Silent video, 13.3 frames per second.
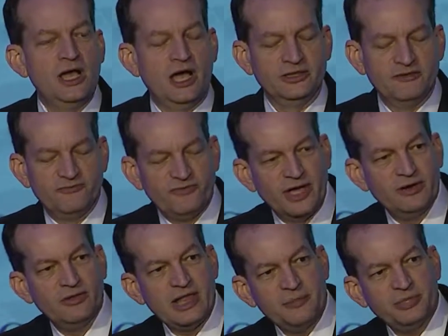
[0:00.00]
on the
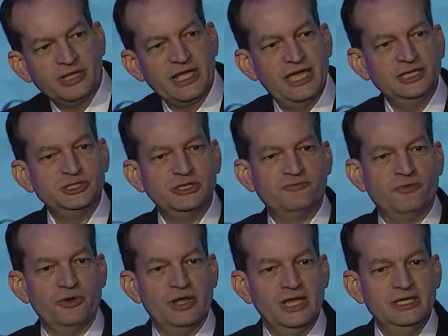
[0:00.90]
final application
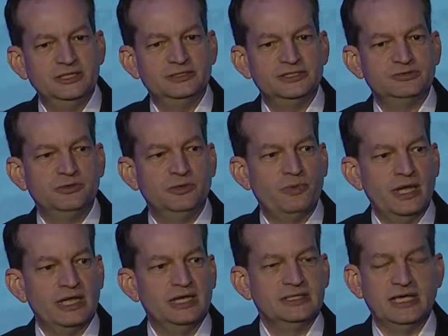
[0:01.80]
for
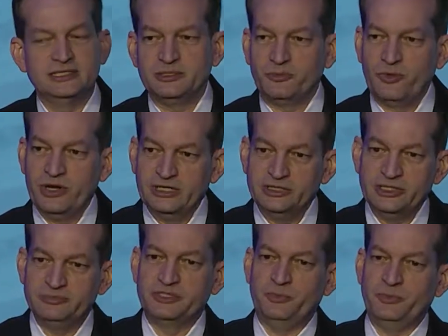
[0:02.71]
industry-recognized
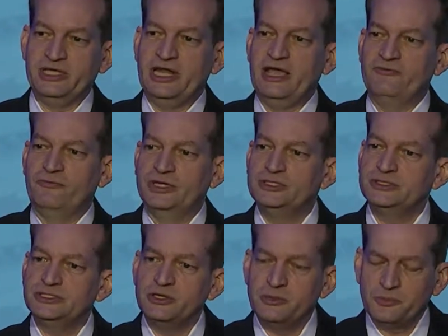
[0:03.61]
apprenticeships. So we can have
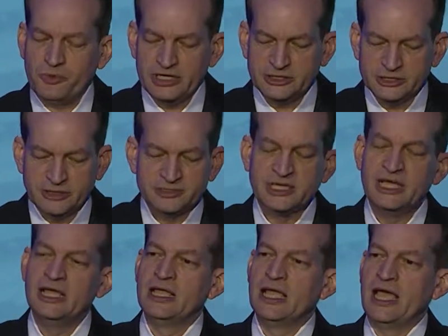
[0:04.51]
registered apprenticeships
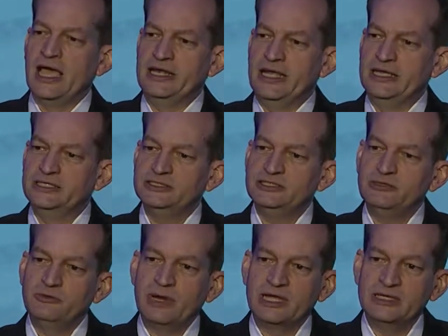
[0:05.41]
and
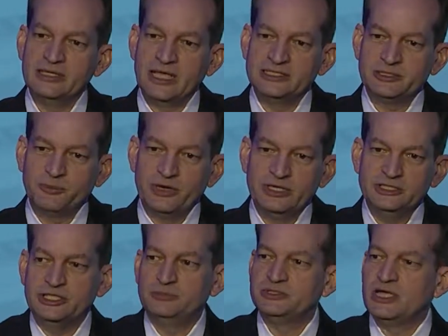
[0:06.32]
industry-recognized
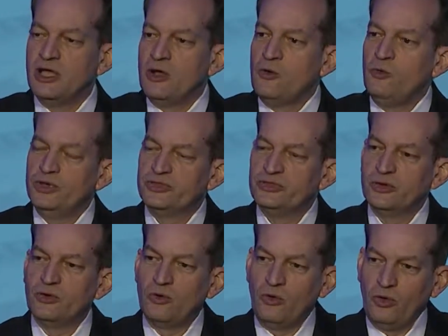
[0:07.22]
apprenticeships with the
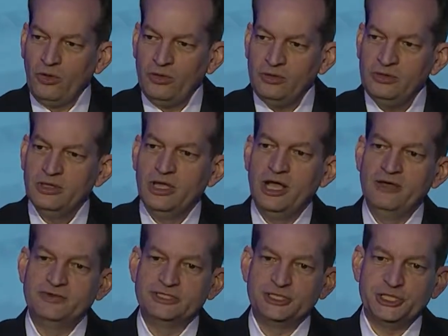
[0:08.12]
goal
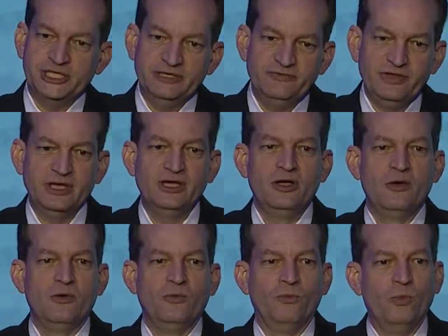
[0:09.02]
of achieving
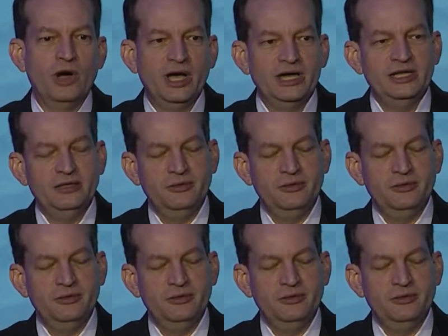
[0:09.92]
1